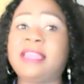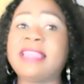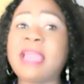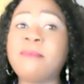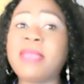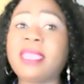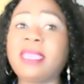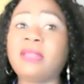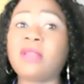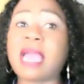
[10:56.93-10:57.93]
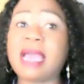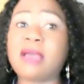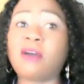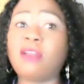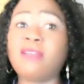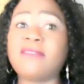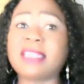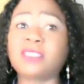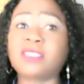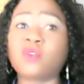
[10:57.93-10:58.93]
They are making all of
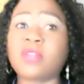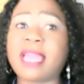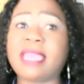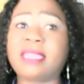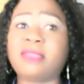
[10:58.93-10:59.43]
us look like,